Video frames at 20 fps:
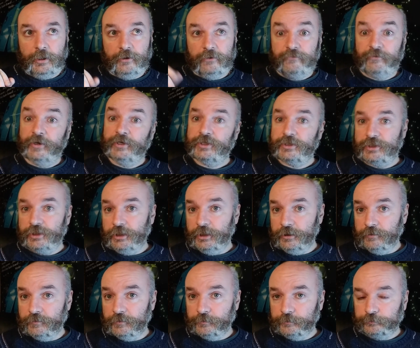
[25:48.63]
Fantasy
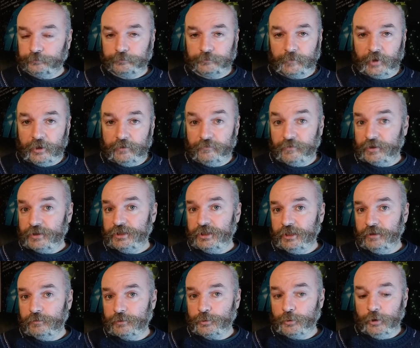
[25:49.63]
Hero, and Fantasy
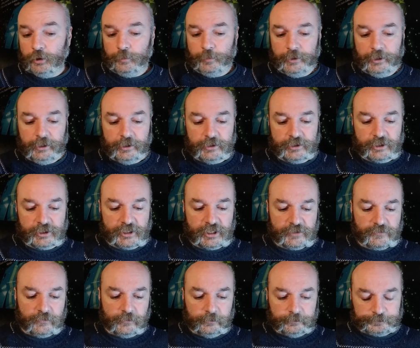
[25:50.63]
Hero is quite big and
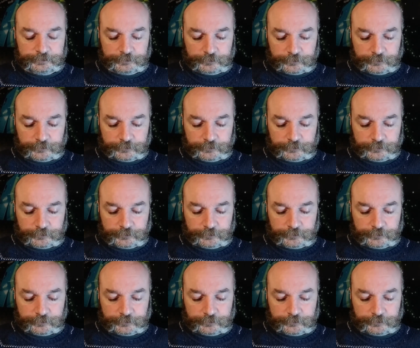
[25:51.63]
successful.